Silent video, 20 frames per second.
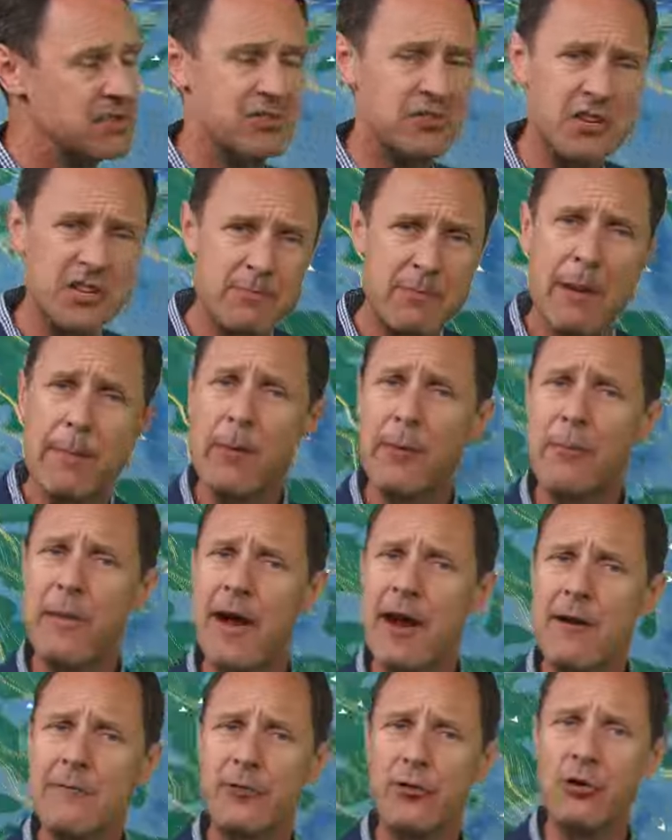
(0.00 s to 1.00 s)
So just be
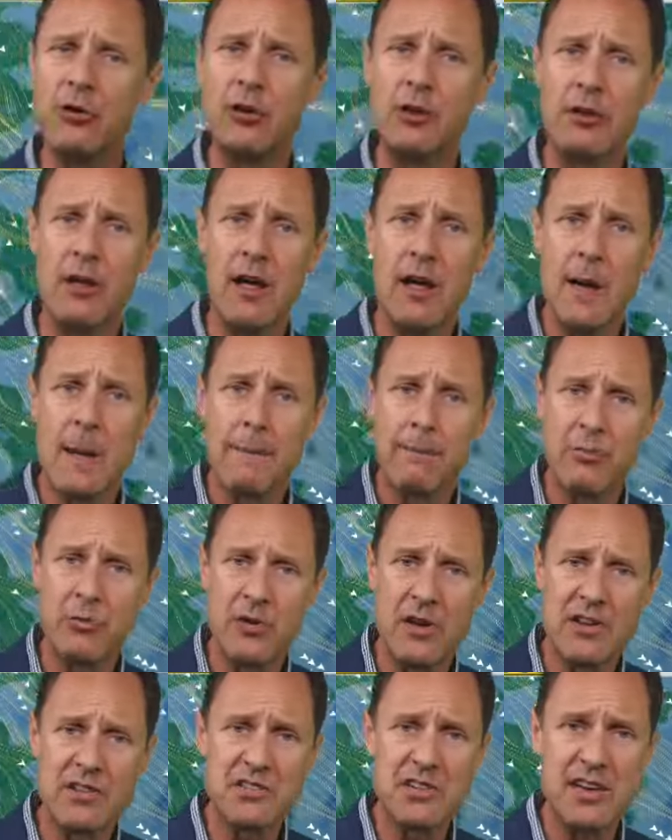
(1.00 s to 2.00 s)
prepared for a little
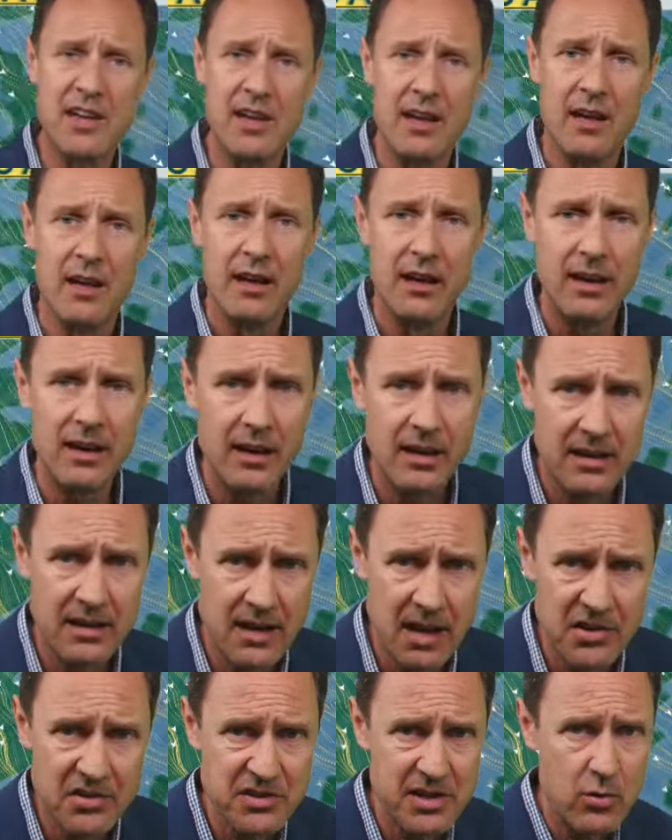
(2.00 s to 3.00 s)
breezy,
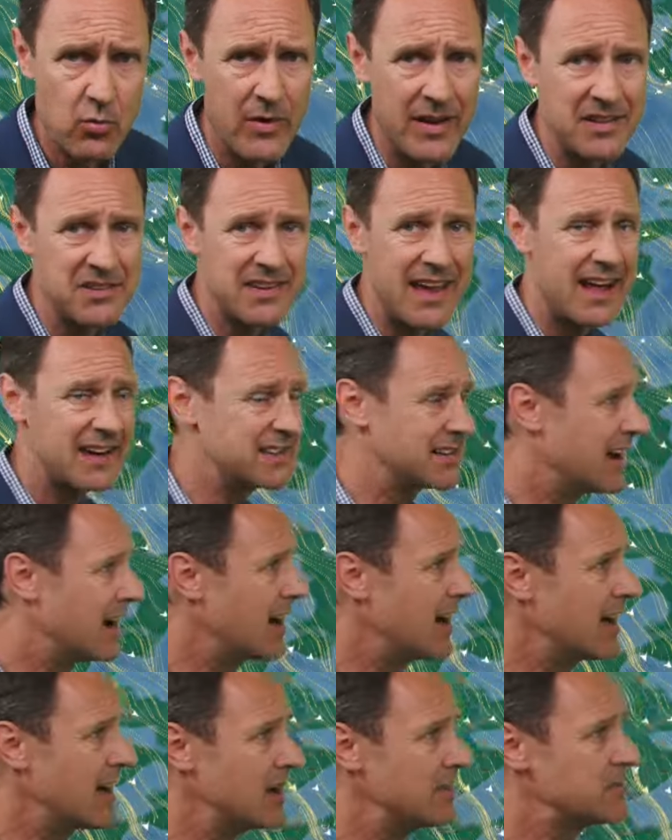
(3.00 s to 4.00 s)
gusty winds at
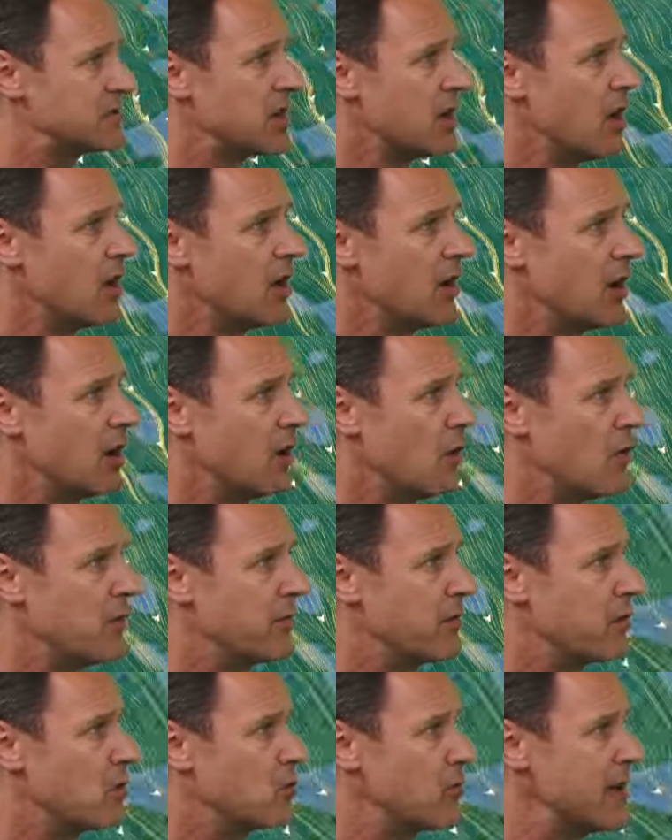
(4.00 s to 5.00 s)
times
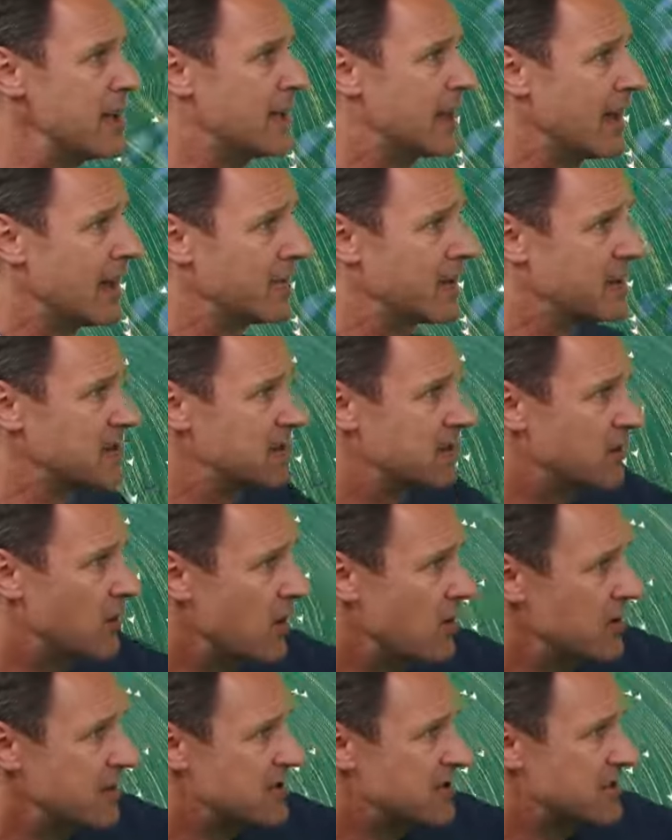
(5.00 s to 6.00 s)
over the weekend, because as
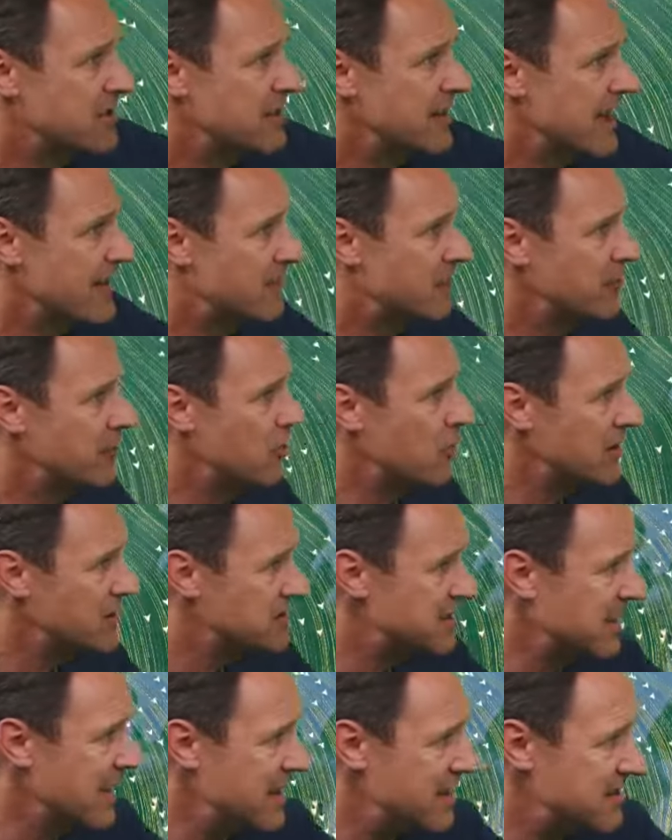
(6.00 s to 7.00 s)
we go into Sunday afternoon,
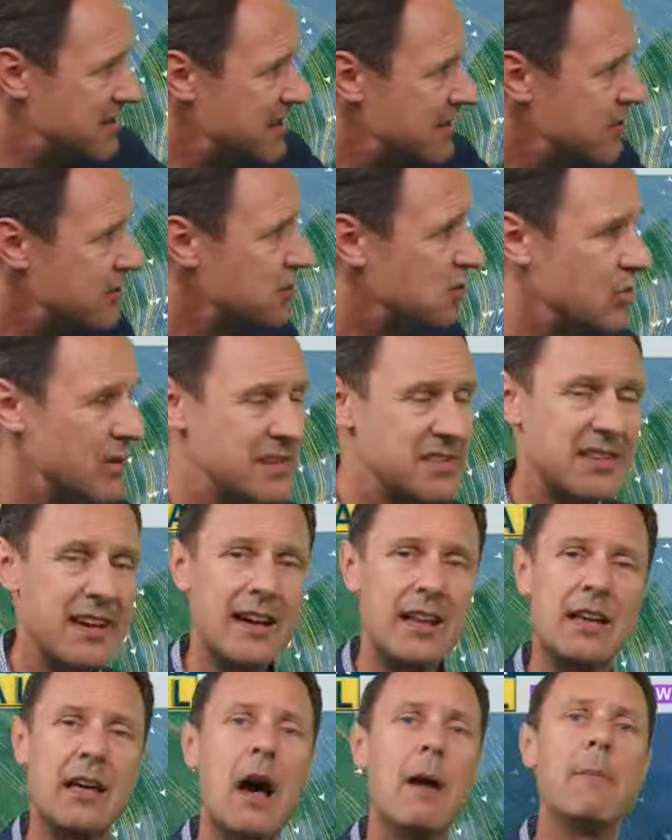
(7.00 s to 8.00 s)
once again, you see those winds
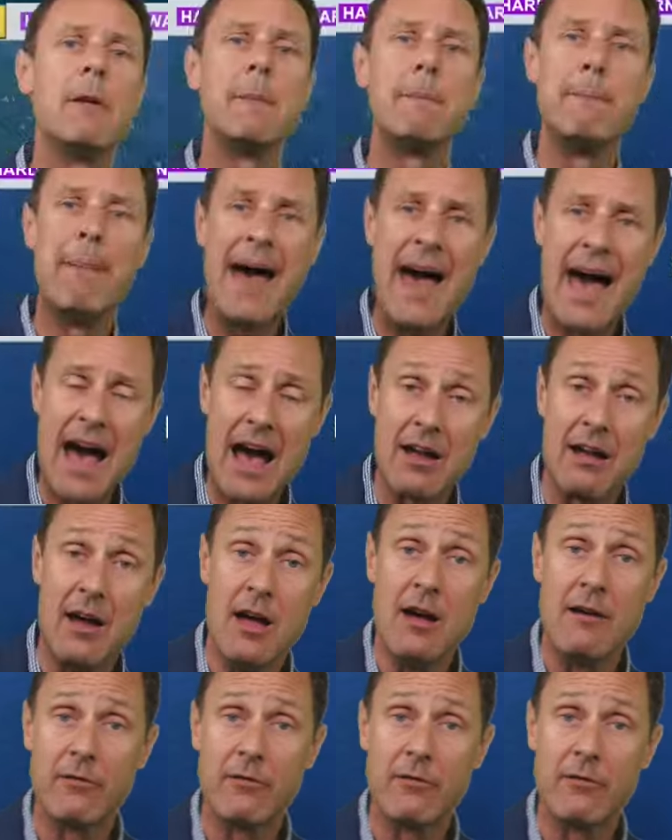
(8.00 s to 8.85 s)
kind of coming back